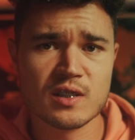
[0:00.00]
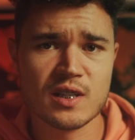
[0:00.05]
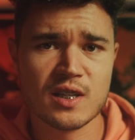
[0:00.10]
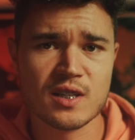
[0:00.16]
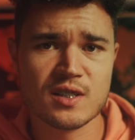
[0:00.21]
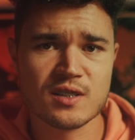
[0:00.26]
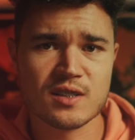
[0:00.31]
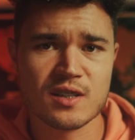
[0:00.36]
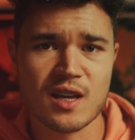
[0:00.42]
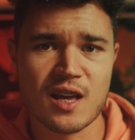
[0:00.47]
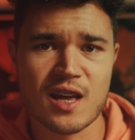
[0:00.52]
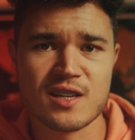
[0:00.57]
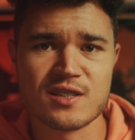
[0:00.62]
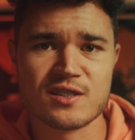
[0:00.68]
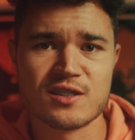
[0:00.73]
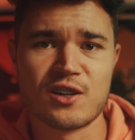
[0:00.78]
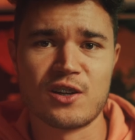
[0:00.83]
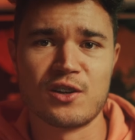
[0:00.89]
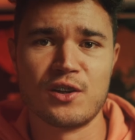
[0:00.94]
lens
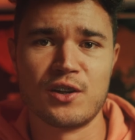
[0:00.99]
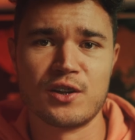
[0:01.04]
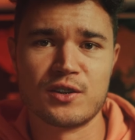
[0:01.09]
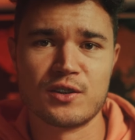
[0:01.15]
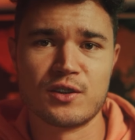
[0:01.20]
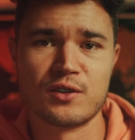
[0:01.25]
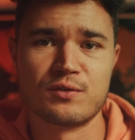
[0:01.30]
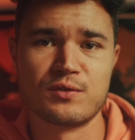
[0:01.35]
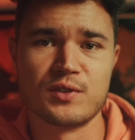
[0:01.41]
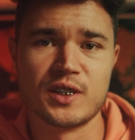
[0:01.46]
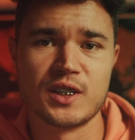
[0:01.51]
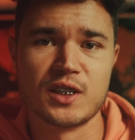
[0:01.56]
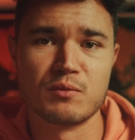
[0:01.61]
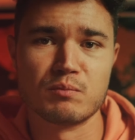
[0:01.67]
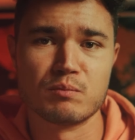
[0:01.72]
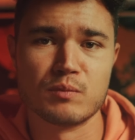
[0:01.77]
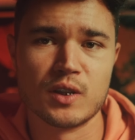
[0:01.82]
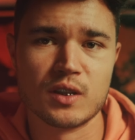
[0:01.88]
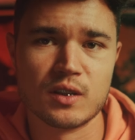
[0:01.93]
has a lot of
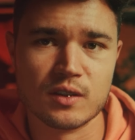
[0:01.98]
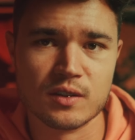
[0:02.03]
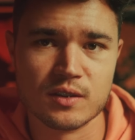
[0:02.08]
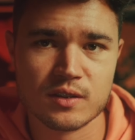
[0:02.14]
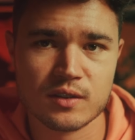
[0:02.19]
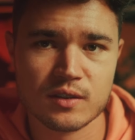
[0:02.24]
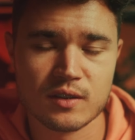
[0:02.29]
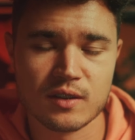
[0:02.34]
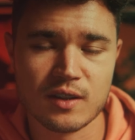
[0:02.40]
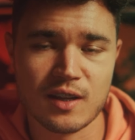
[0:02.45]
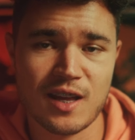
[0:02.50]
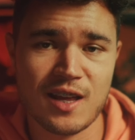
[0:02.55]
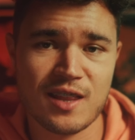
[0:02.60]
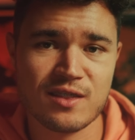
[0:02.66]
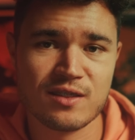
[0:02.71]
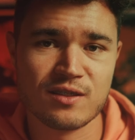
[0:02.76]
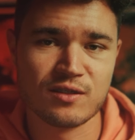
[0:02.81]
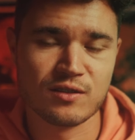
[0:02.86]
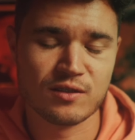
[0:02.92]
freaking buttons.
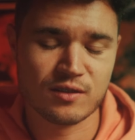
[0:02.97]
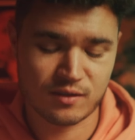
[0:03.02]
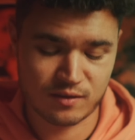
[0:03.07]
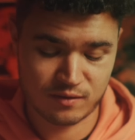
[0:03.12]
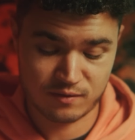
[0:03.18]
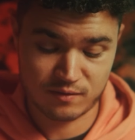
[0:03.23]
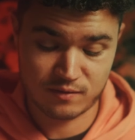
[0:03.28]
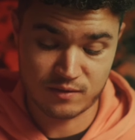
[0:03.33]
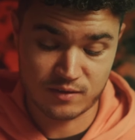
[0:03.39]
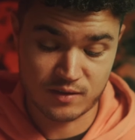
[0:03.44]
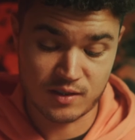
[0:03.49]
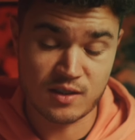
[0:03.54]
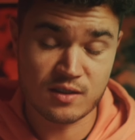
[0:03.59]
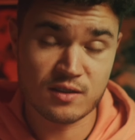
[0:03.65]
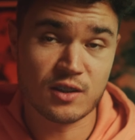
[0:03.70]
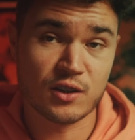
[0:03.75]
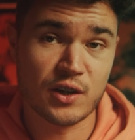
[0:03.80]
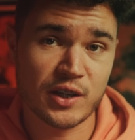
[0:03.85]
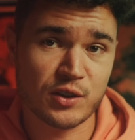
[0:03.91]
And these
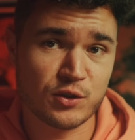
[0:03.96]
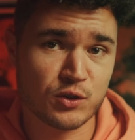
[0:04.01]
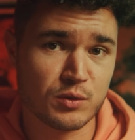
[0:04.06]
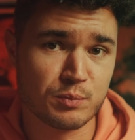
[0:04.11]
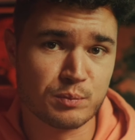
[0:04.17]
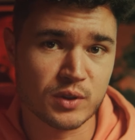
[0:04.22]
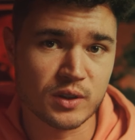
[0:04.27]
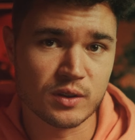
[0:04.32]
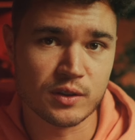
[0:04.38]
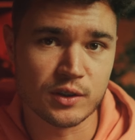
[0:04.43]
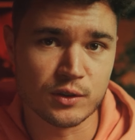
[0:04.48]
are actually pretty